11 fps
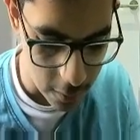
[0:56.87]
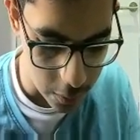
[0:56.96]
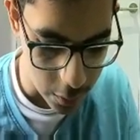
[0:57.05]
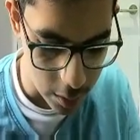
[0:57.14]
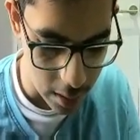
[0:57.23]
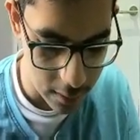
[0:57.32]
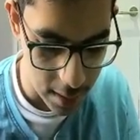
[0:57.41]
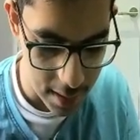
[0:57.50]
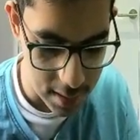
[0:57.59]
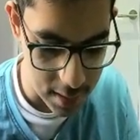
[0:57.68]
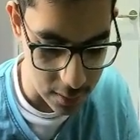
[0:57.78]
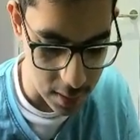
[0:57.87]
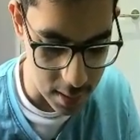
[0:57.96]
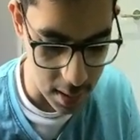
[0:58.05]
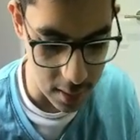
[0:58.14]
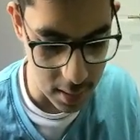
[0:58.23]
we would have A as the
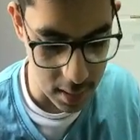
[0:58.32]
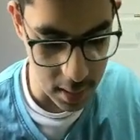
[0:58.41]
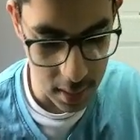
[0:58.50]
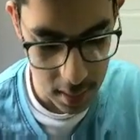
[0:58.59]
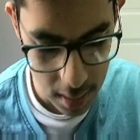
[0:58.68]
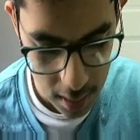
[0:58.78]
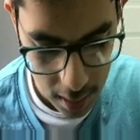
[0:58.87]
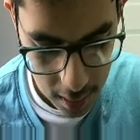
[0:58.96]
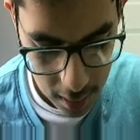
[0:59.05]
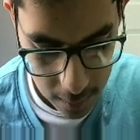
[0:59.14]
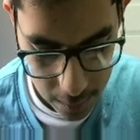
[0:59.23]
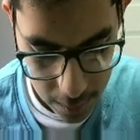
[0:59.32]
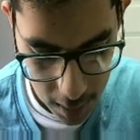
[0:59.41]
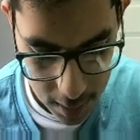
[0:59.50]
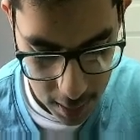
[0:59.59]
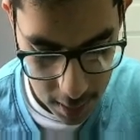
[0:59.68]
first character,
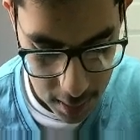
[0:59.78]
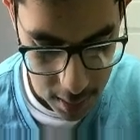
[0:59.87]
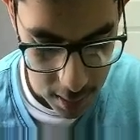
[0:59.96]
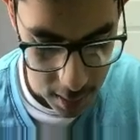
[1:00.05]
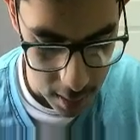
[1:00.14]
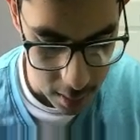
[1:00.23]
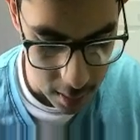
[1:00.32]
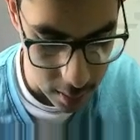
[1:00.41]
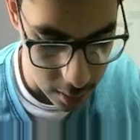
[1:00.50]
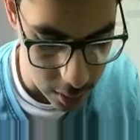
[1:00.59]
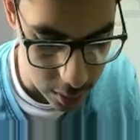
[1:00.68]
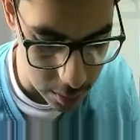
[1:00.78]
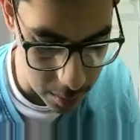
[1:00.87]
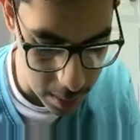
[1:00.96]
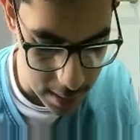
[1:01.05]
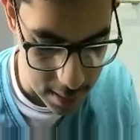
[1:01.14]
and then or
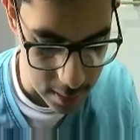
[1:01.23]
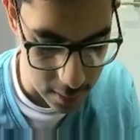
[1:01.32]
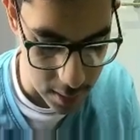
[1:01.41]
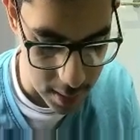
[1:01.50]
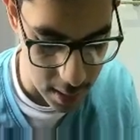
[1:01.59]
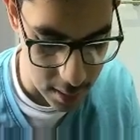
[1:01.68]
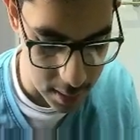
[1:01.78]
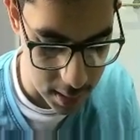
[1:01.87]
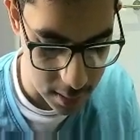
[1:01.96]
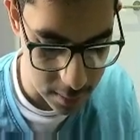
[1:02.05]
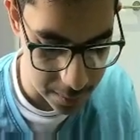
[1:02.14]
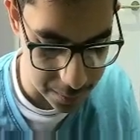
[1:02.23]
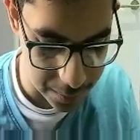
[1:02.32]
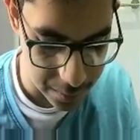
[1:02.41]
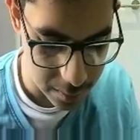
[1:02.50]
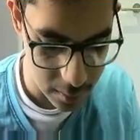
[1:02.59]
B as the first character,
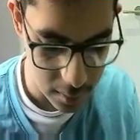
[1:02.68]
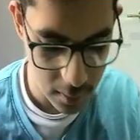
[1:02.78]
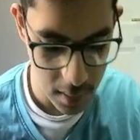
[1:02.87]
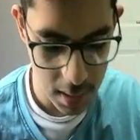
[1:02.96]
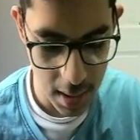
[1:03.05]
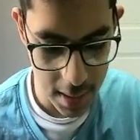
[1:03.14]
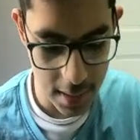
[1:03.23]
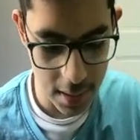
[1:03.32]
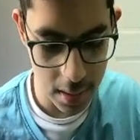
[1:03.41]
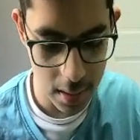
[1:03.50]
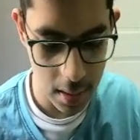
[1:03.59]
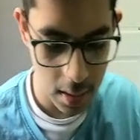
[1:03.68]
and then